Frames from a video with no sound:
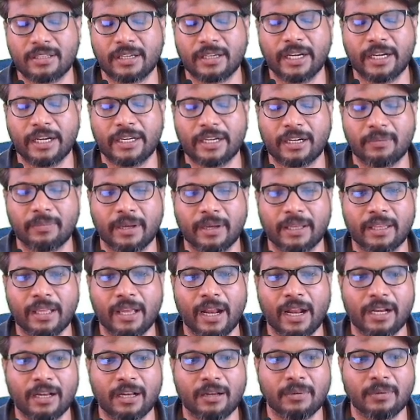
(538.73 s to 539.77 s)
created by the
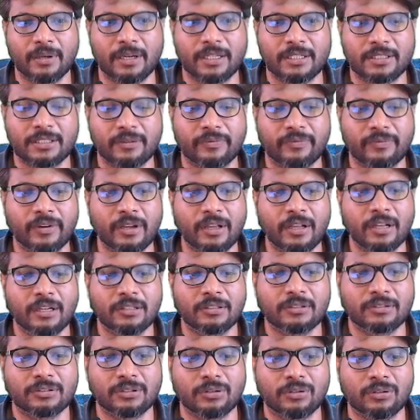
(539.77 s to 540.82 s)
handlebar itself.
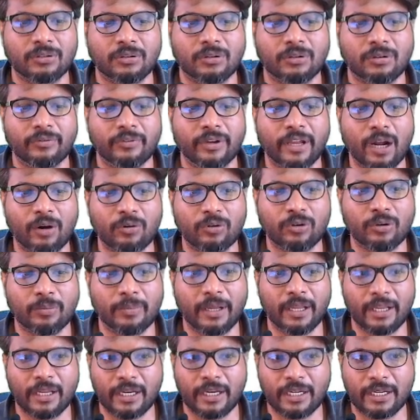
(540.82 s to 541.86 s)
So we have to
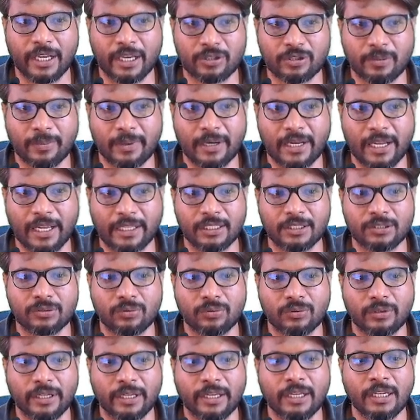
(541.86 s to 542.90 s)
be, it has to be like this
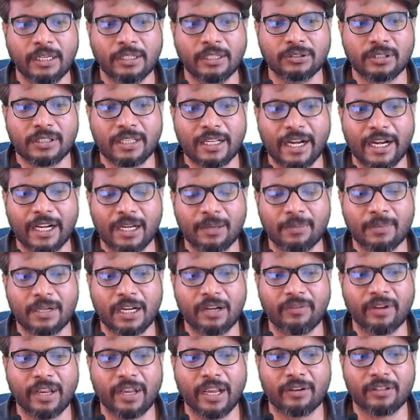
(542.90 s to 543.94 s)
only. So in the line number 9 we have